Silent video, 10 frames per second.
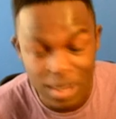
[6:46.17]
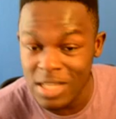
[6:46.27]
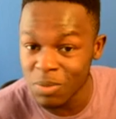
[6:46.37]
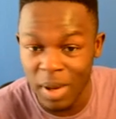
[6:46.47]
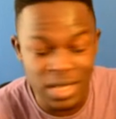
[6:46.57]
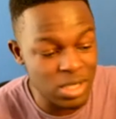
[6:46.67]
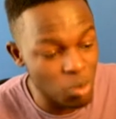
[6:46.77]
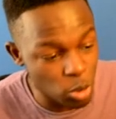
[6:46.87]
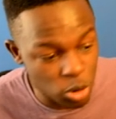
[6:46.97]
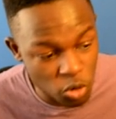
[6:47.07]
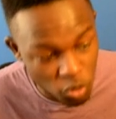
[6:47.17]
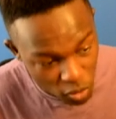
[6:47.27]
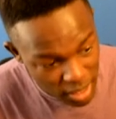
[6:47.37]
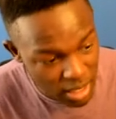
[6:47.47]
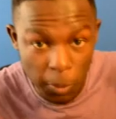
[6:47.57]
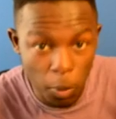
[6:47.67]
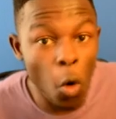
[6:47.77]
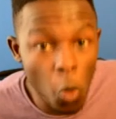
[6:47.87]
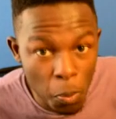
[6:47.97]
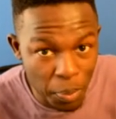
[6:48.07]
His passing was great. The whole